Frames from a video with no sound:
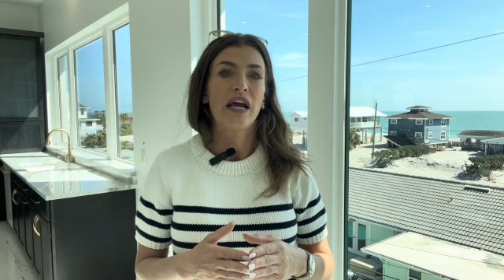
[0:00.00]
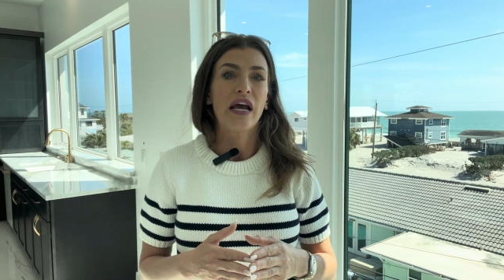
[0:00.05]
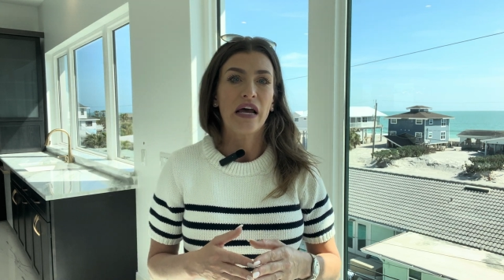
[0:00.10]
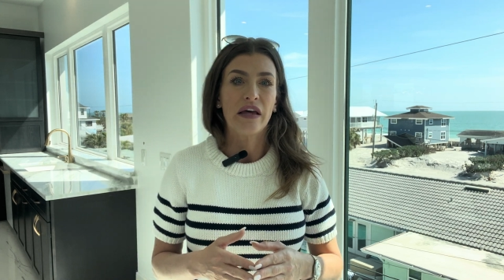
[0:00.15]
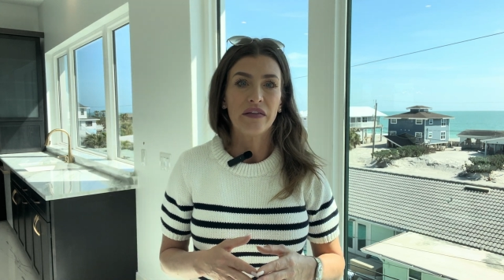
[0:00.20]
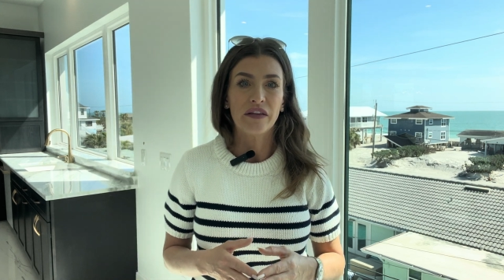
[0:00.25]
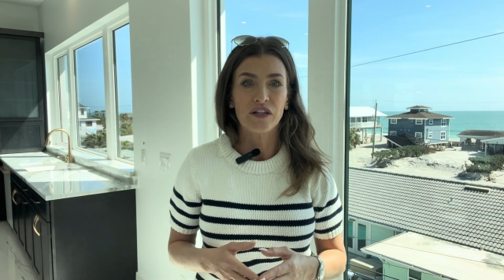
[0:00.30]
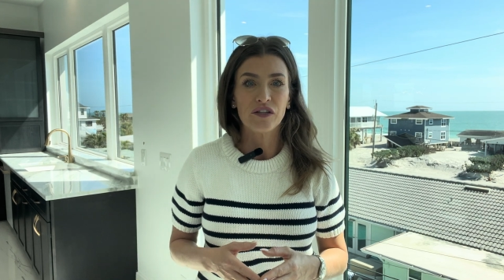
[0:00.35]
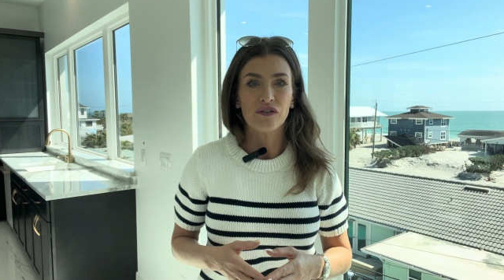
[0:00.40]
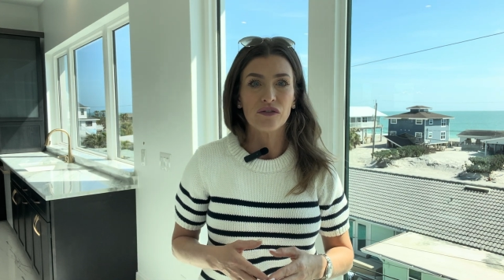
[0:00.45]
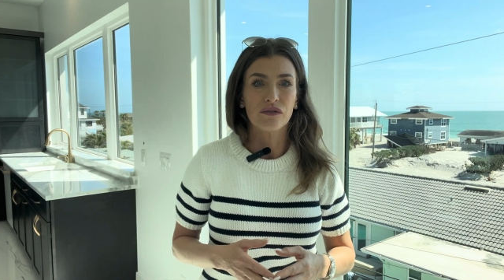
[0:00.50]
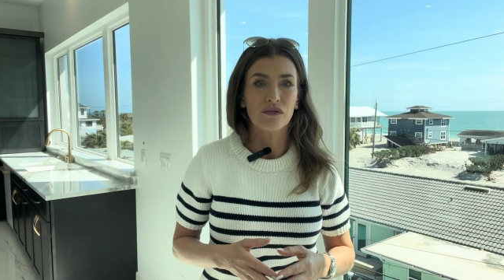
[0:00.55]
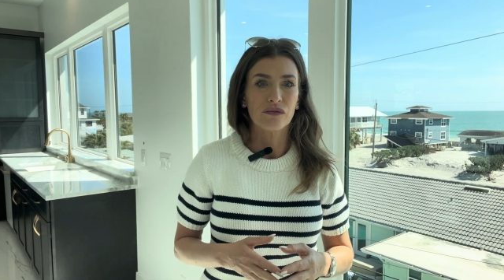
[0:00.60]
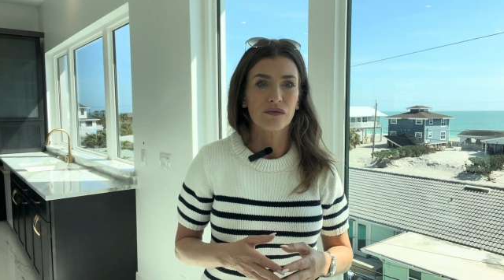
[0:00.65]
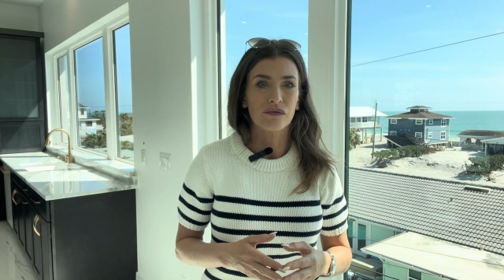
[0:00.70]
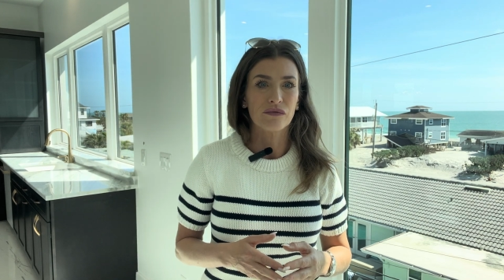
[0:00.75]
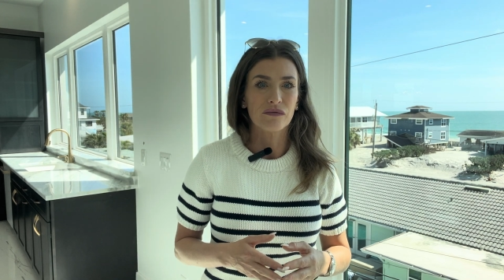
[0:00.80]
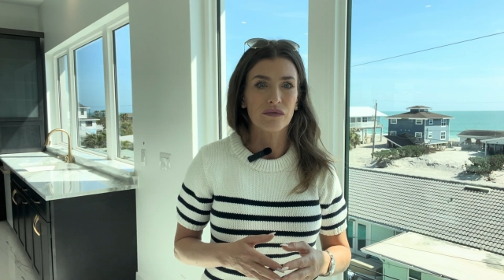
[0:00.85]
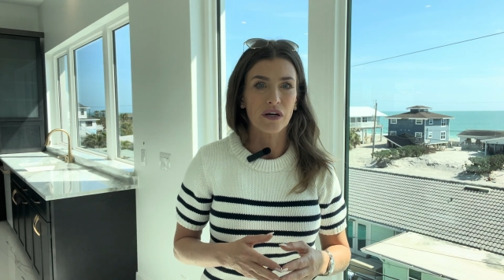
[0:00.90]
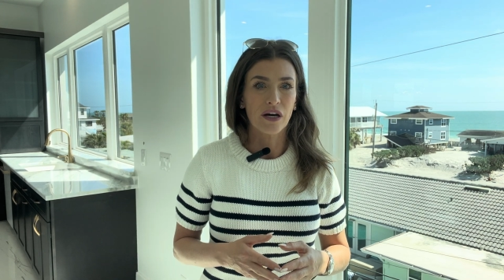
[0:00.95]
and then
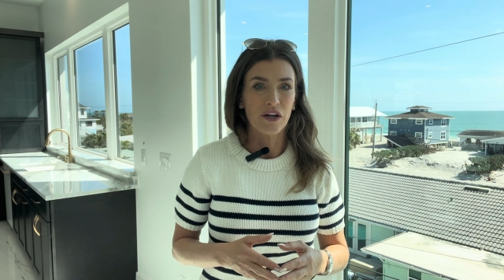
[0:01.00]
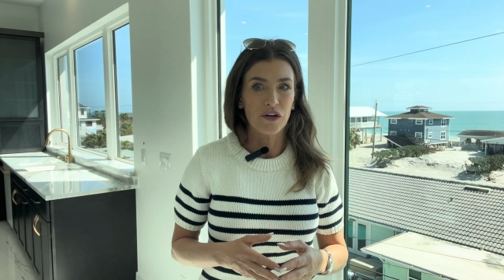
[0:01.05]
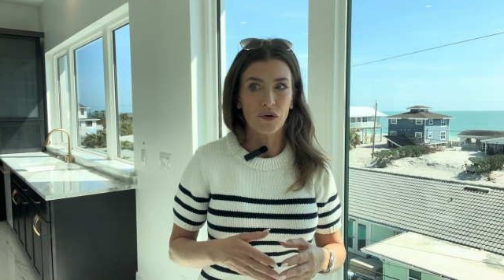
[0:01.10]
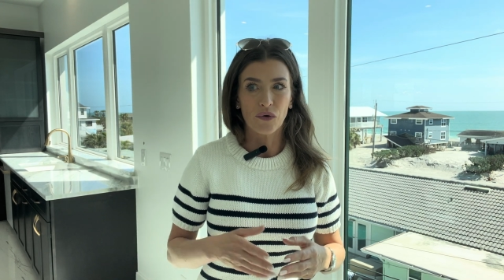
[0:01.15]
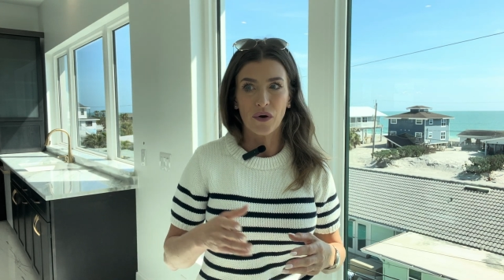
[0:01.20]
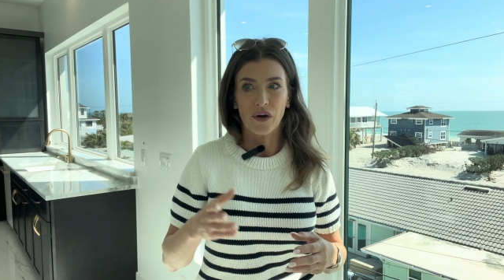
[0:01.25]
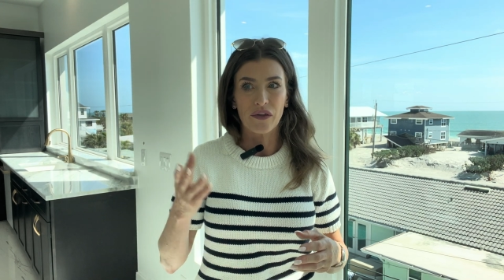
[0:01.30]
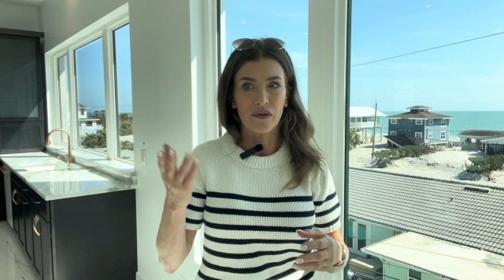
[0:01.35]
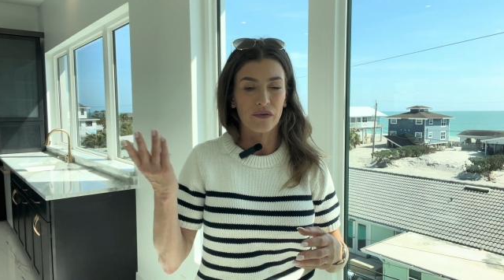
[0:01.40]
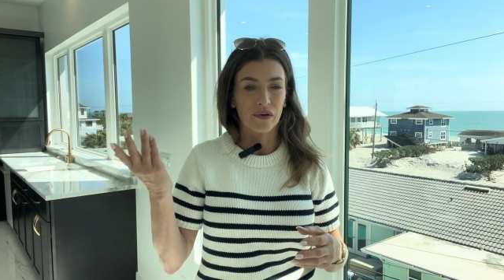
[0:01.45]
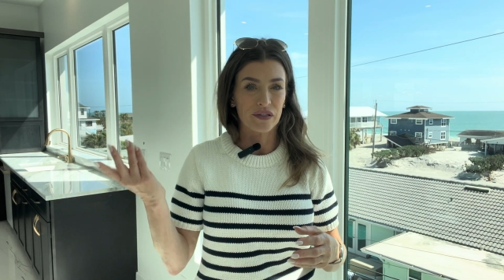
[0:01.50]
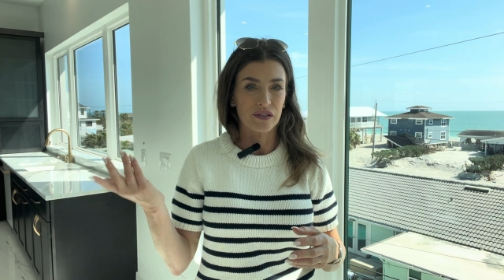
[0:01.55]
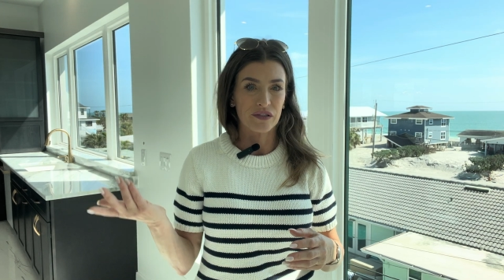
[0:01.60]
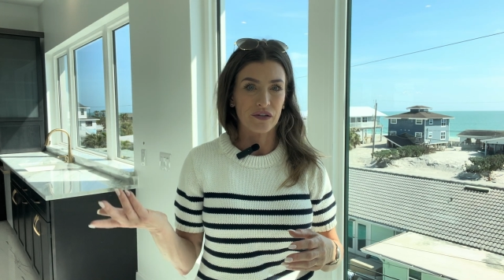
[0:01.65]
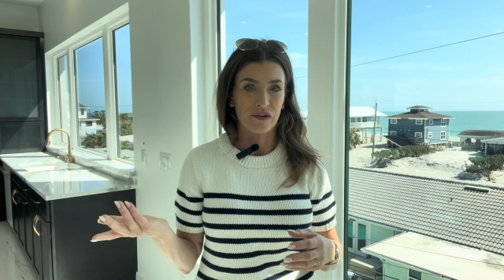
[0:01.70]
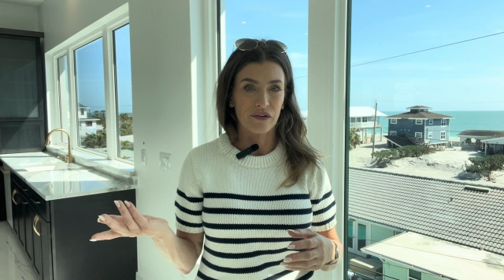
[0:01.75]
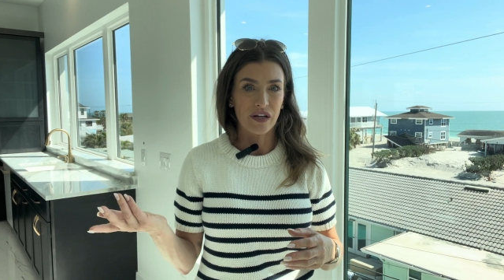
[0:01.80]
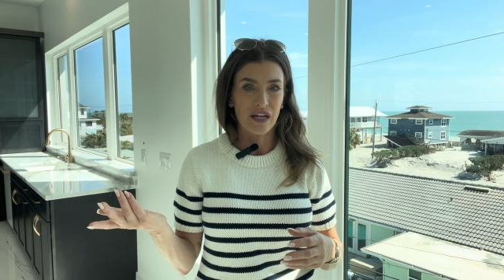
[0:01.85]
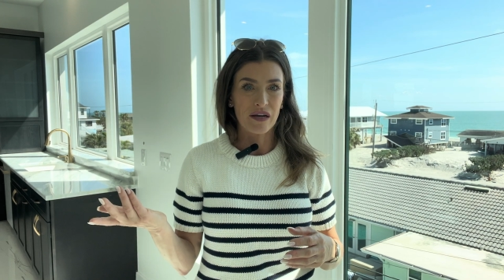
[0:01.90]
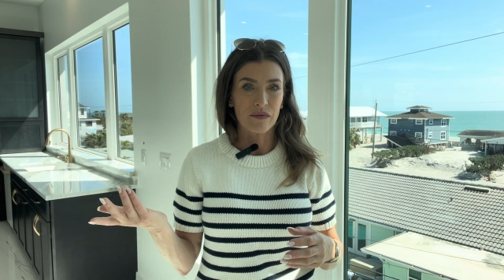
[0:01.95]
you annoy the rest of
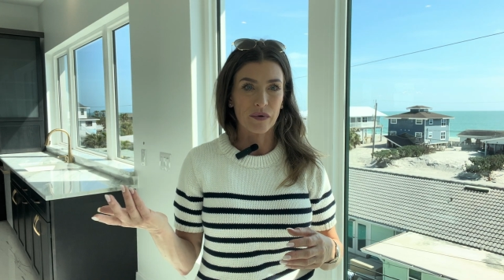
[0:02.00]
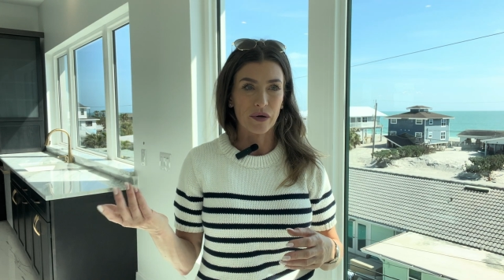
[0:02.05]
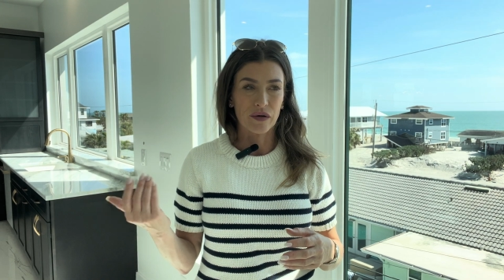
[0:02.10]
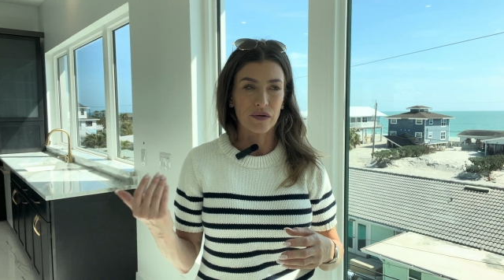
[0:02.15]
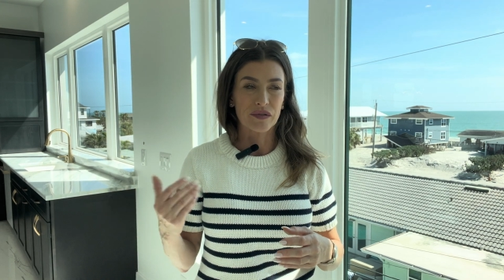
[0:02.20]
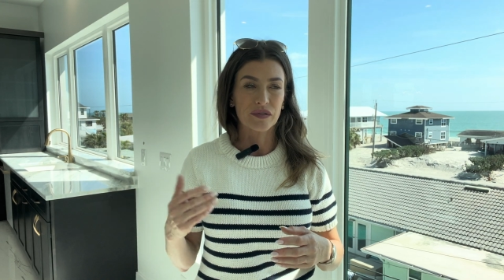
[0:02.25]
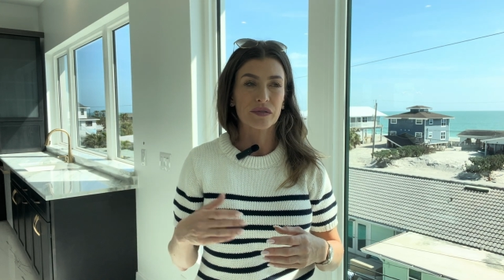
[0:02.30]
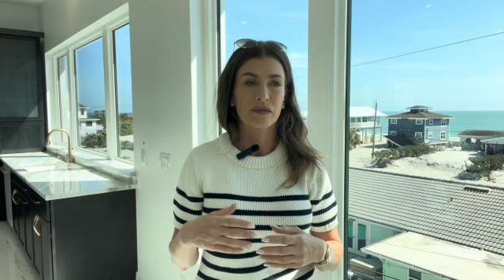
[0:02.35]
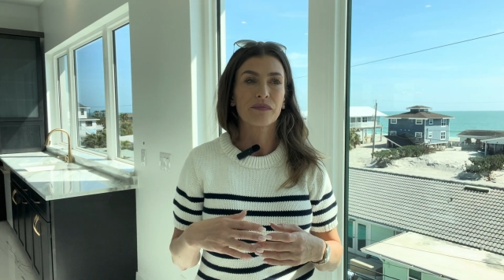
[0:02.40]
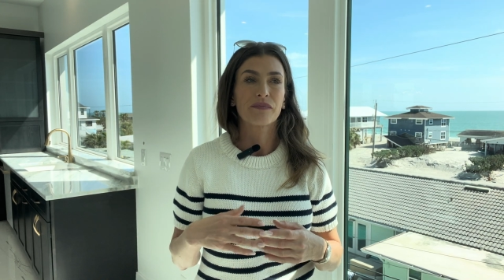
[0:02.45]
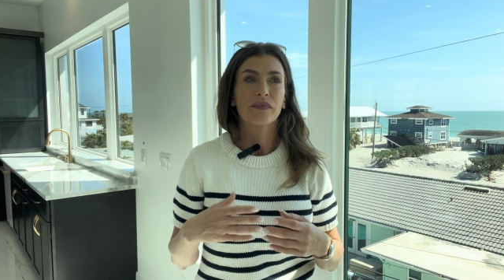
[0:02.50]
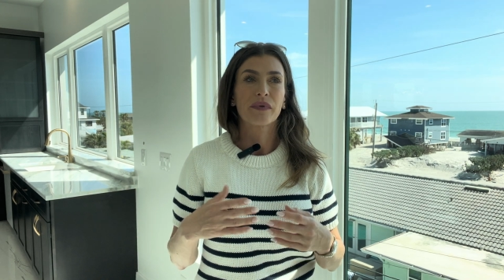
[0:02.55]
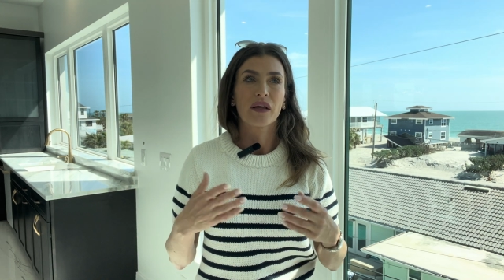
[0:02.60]
your neighbors.